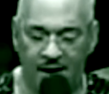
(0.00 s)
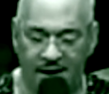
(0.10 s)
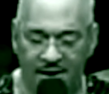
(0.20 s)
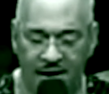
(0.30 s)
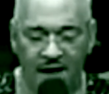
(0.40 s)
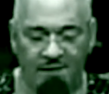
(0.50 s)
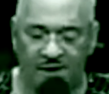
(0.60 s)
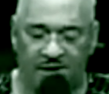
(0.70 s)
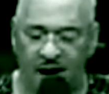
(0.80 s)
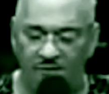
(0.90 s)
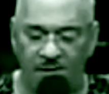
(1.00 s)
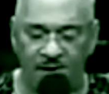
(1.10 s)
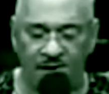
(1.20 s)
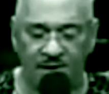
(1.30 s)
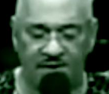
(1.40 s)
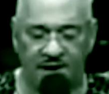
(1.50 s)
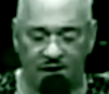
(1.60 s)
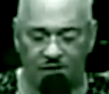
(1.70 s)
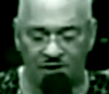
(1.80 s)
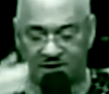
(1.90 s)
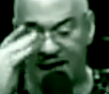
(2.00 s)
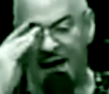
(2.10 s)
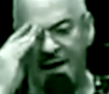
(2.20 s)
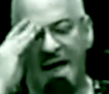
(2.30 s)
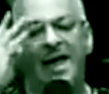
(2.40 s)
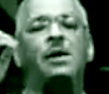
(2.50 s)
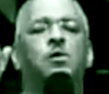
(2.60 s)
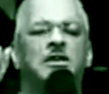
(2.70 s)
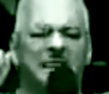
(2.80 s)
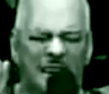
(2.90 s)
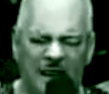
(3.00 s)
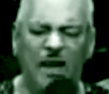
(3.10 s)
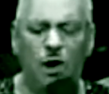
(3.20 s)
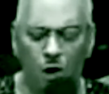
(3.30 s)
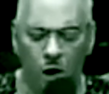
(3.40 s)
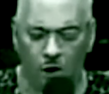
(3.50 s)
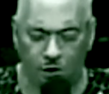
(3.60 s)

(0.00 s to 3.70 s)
Lincoln, the government in this country said it was legal